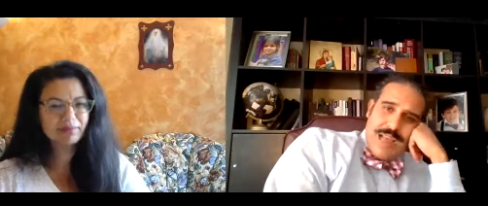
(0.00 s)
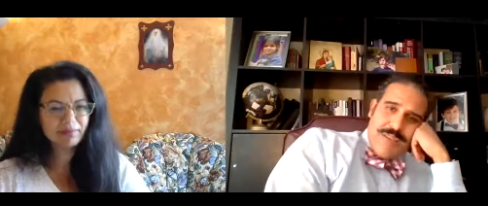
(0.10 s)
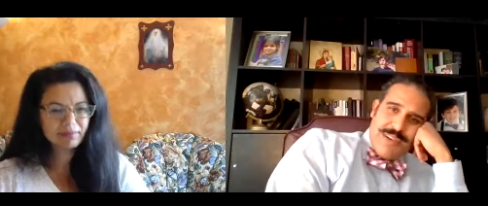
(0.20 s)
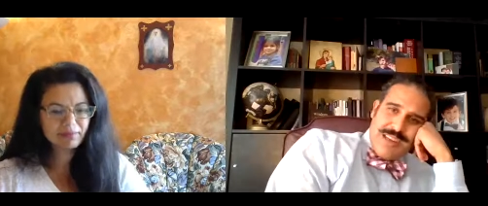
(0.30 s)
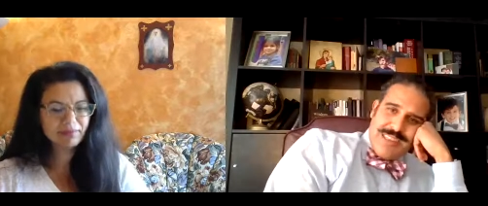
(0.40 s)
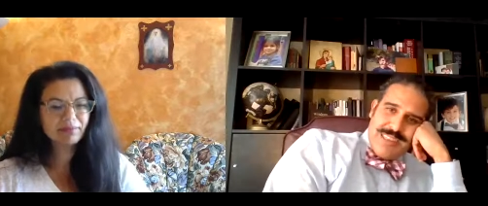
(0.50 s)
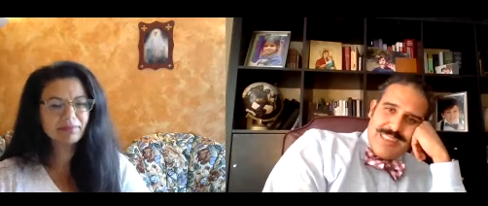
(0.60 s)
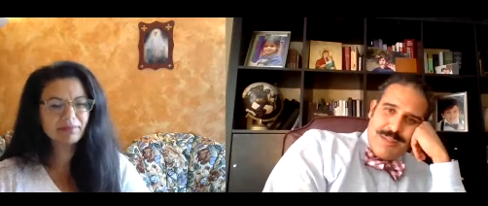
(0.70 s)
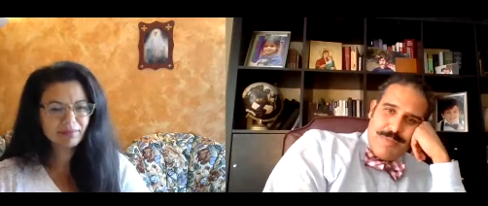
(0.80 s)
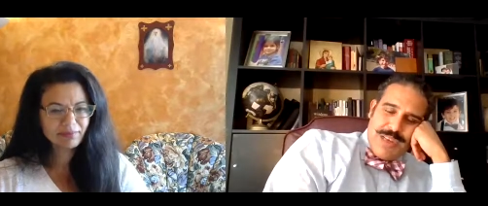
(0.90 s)
Speaker 1: we'll have a
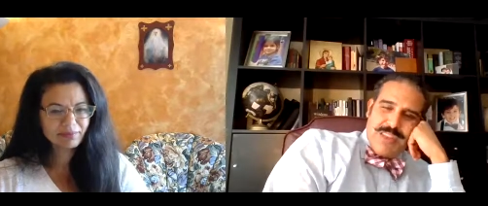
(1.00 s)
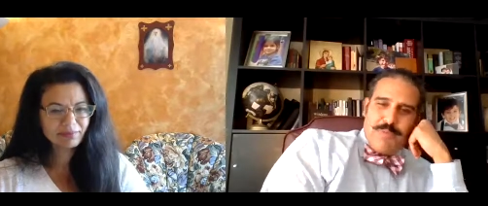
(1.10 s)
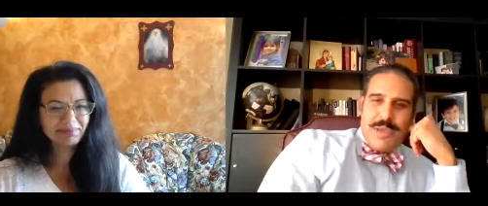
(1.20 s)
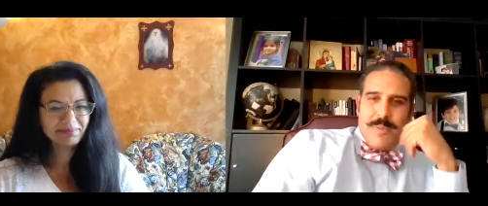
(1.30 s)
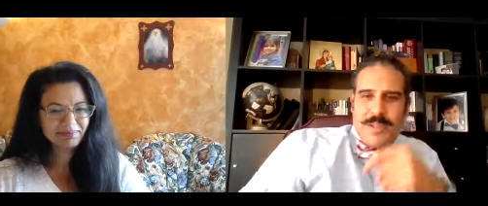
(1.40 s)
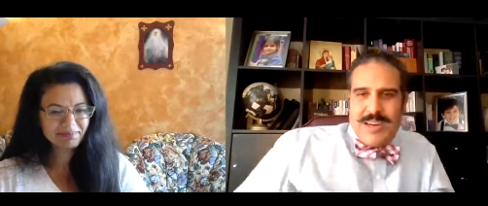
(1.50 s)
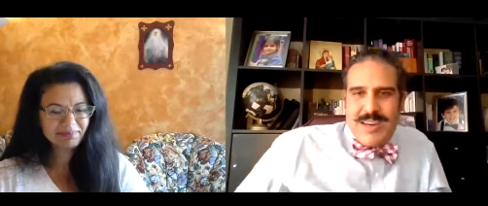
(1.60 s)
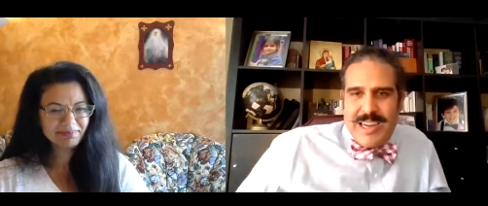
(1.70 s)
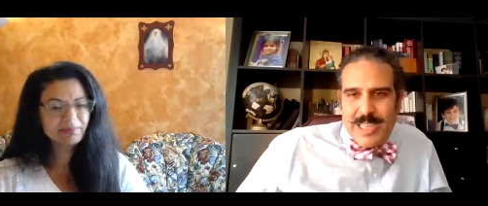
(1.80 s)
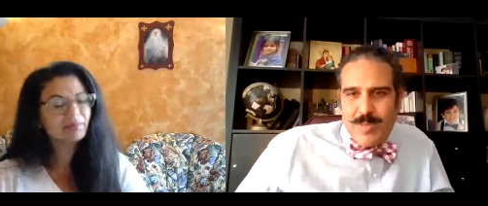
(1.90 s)
nice mix of people and
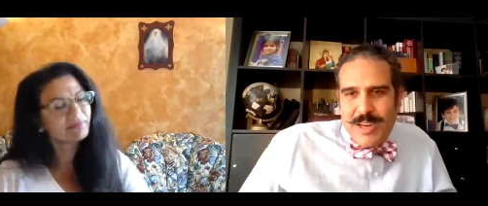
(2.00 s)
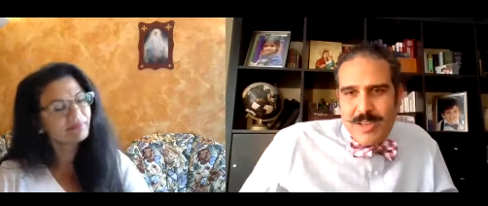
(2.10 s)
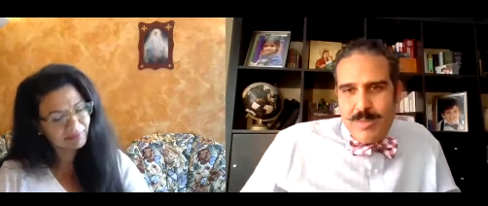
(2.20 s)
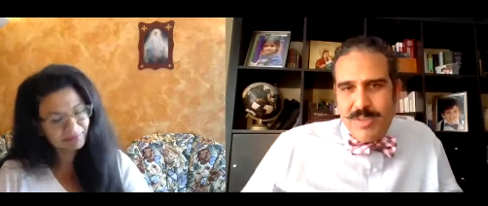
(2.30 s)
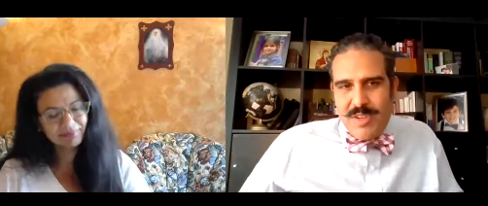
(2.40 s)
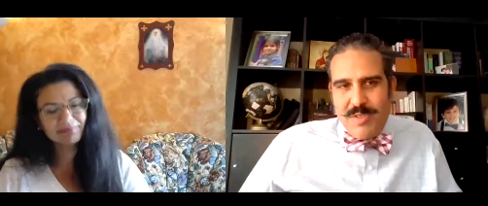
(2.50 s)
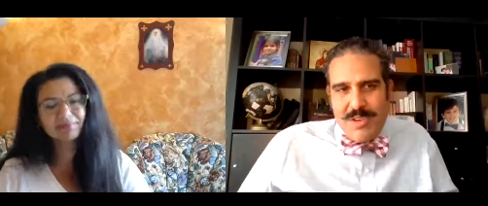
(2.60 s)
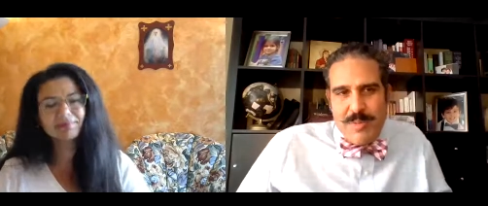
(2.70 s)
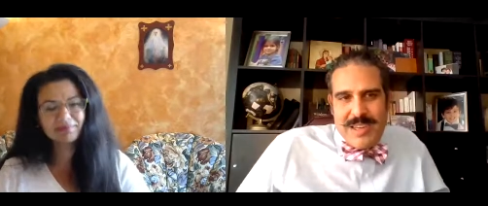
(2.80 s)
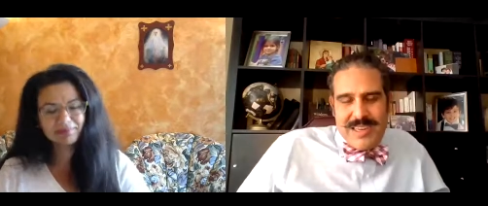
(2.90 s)
a nice spectrum of
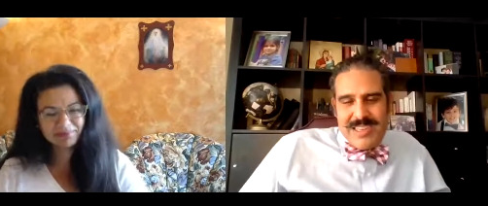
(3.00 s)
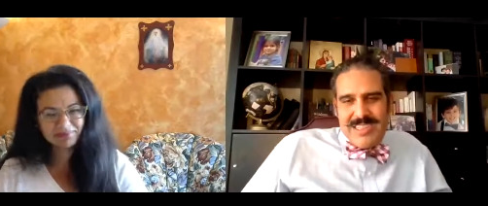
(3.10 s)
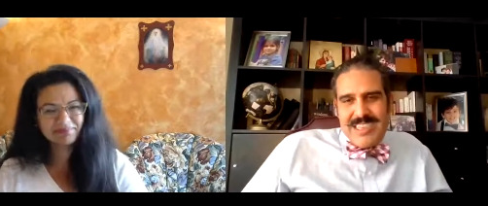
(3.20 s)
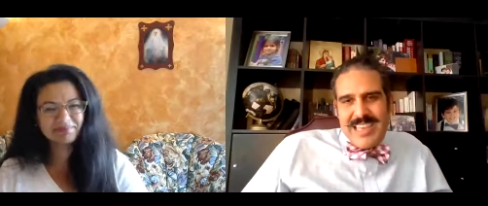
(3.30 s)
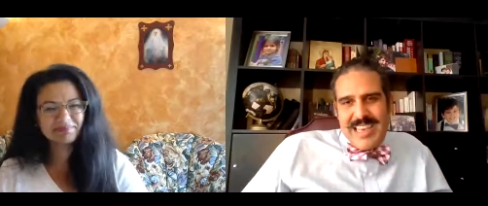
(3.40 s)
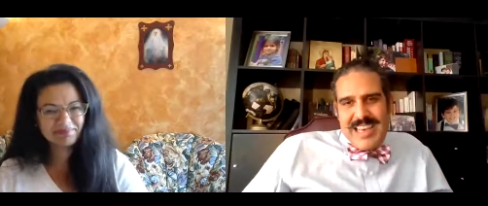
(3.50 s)
different opinions.